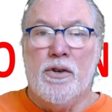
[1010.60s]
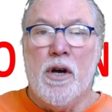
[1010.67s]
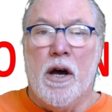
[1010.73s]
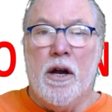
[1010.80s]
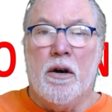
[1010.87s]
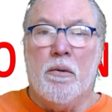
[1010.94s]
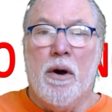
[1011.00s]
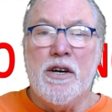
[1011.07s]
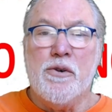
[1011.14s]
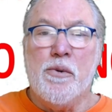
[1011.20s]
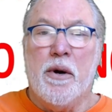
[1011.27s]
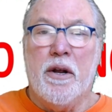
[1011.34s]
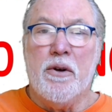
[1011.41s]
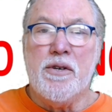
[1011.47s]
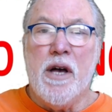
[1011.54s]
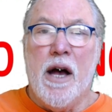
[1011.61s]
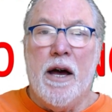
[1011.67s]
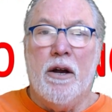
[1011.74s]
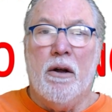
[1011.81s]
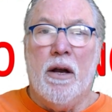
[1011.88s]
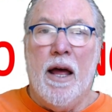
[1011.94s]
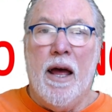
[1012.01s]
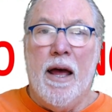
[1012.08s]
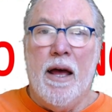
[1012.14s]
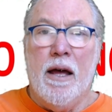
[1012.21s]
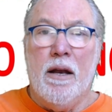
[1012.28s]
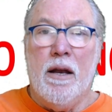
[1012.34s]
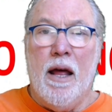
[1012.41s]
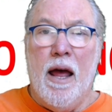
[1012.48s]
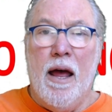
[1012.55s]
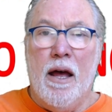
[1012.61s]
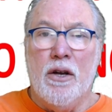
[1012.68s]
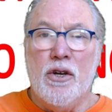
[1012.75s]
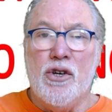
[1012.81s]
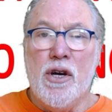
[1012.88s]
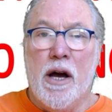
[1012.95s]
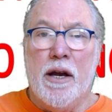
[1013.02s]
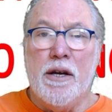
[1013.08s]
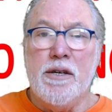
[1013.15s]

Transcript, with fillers: China Rising Radio Sinoland and China